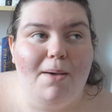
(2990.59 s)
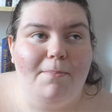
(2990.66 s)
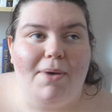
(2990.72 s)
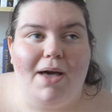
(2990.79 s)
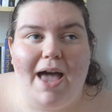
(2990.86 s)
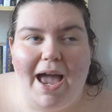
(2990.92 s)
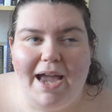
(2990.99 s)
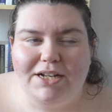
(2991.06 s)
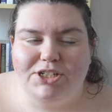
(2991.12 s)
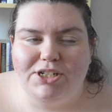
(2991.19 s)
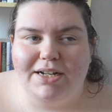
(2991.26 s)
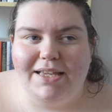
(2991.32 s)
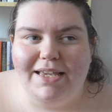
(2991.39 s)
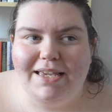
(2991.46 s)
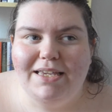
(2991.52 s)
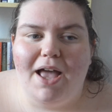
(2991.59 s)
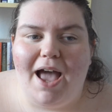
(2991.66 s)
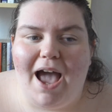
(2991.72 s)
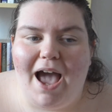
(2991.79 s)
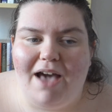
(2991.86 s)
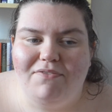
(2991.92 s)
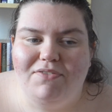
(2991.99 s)
But actually,
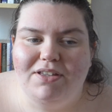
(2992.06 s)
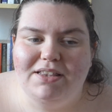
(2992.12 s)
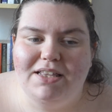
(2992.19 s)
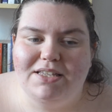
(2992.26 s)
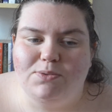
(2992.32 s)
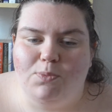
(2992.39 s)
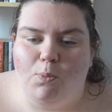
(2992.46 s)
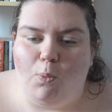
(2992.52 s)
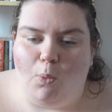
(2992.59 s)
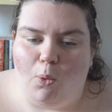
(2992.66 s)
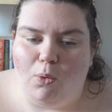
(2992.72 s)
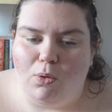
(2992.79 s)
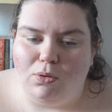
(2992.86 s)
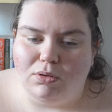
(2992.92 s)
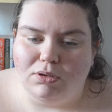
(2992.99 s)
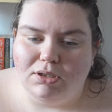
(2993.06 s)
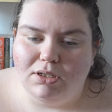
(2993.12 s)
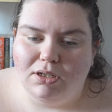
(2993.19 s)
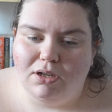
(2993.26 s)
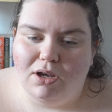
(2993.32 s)
having this wall